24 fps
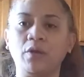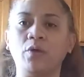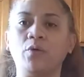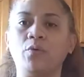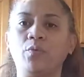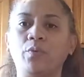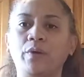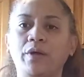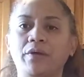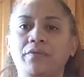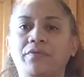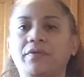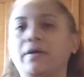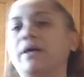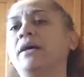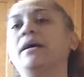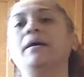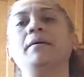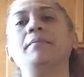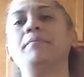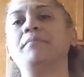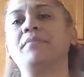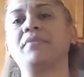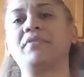with
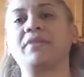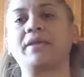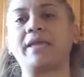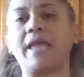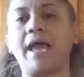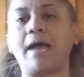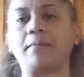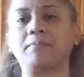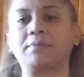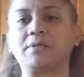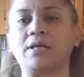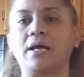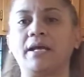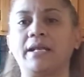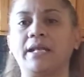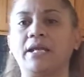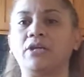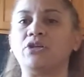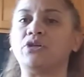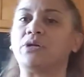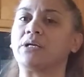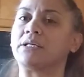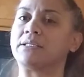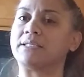the caps on it,
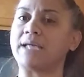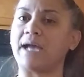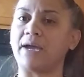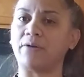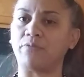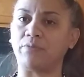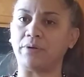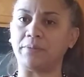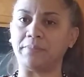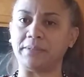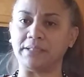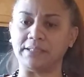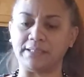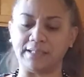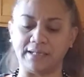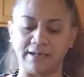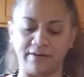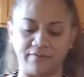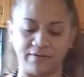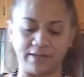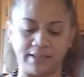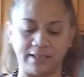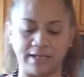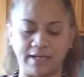and you can tie ribbons and
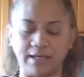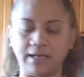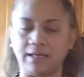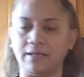everything,